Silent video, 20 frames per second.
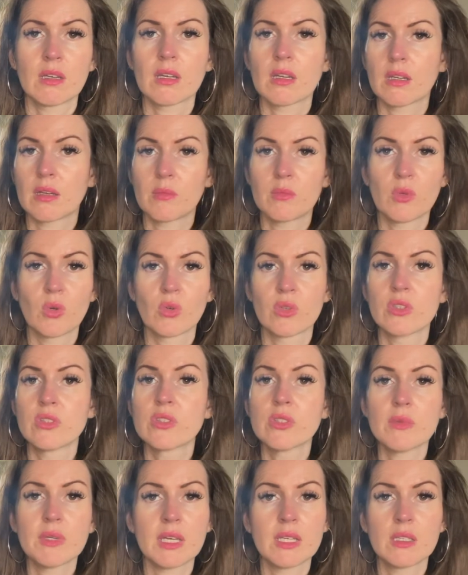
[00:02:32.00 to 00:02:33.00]
I'm not going
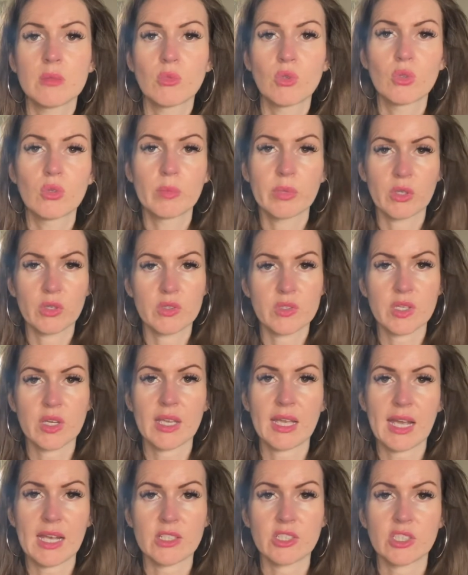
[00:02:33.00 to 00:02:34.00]
to do it anymore because I
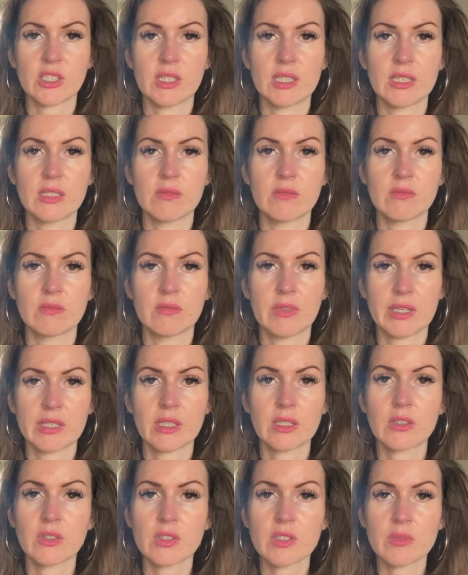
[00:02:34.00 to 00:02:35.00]
actually
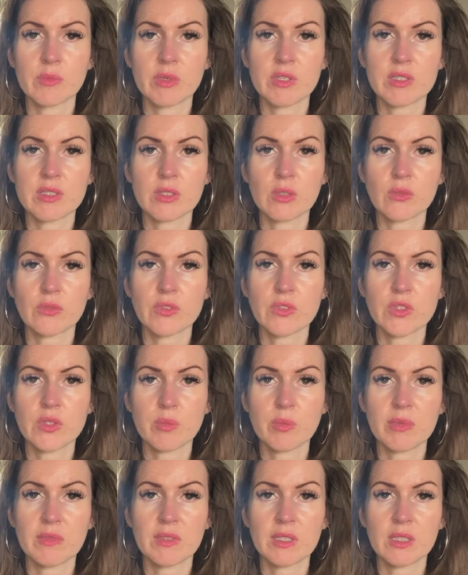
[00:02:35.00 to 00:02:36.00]
recognize myself as
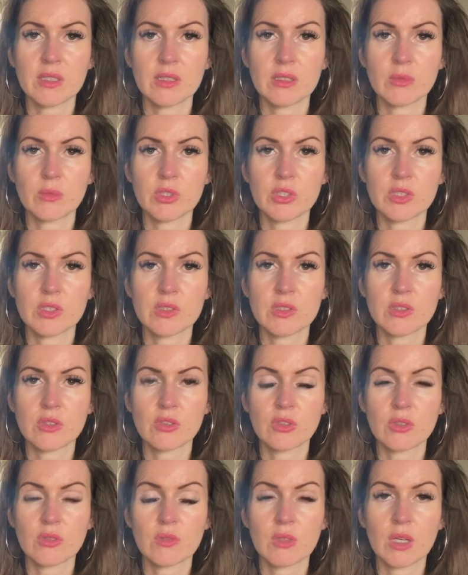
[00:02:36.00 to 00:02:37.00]
spirit, which is the
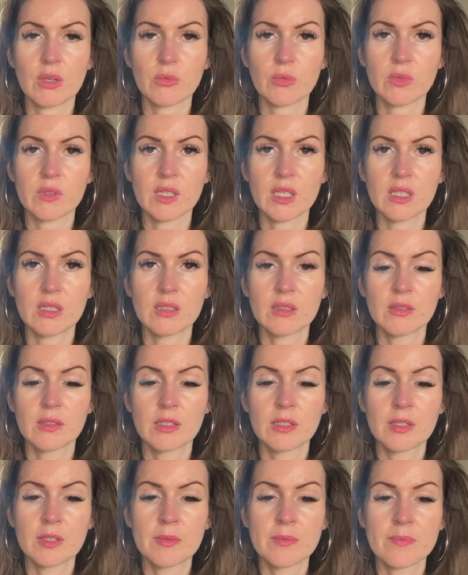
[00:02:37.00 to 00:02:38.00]
true love within.
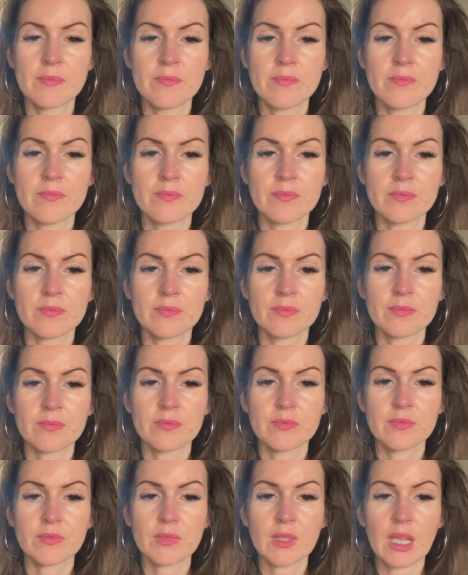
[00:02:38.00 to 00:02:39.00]

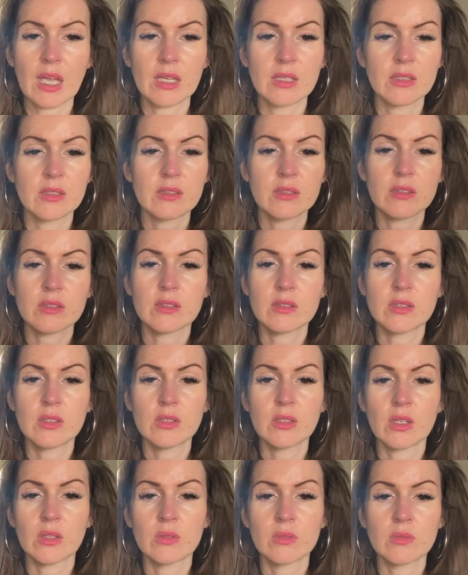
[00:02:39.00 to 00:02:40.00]
And, you
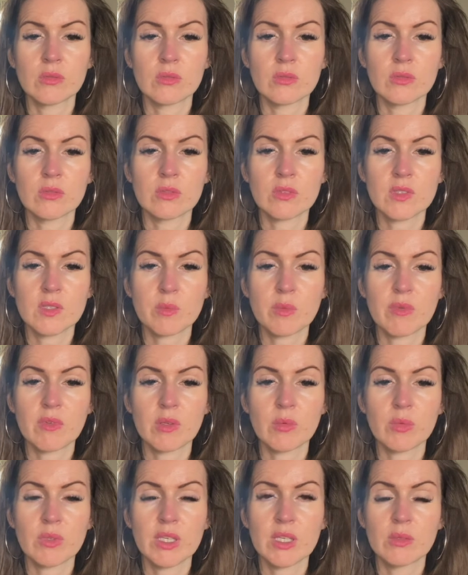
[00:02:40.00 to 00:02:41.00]
know, the
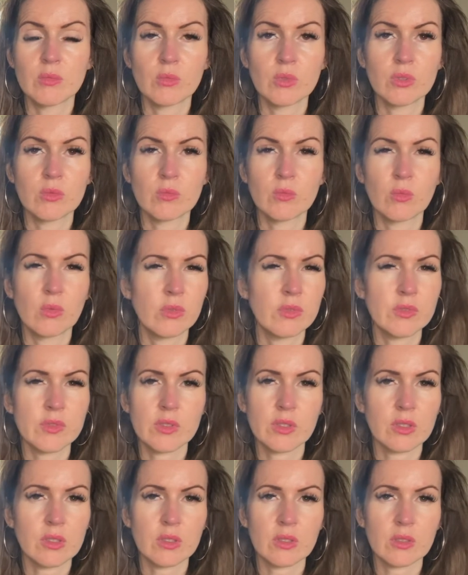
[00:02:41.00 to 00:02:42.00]
spirit within wouldn't want
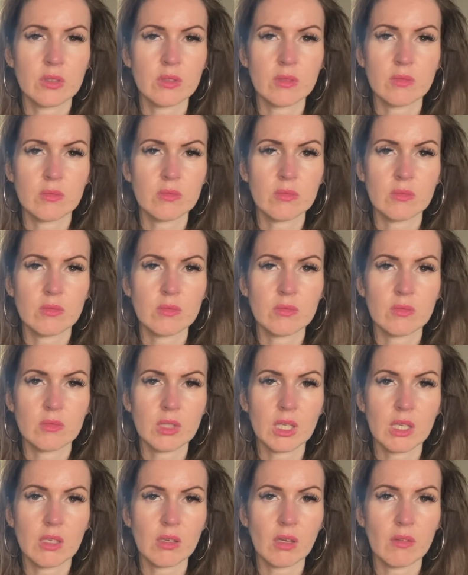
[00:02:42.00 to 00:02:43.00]
to
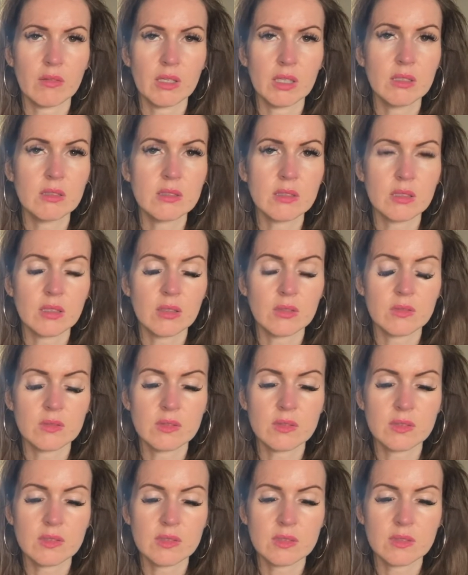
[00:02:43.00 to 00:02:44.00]
keep going into
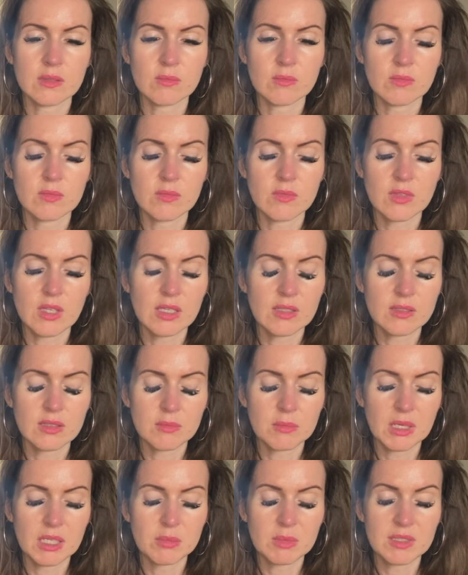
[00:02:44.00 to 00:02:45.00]
those things that
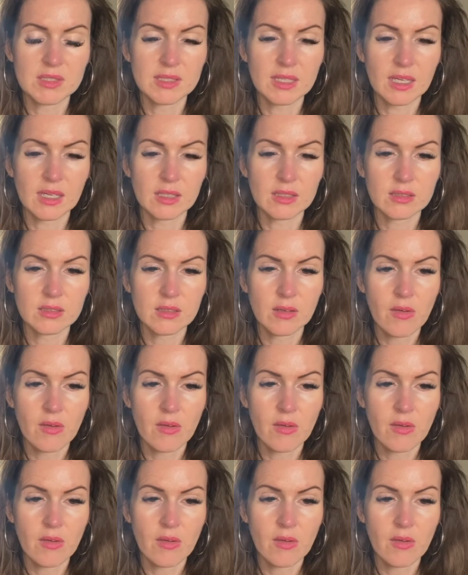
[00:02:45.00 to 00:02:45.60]
made me sad.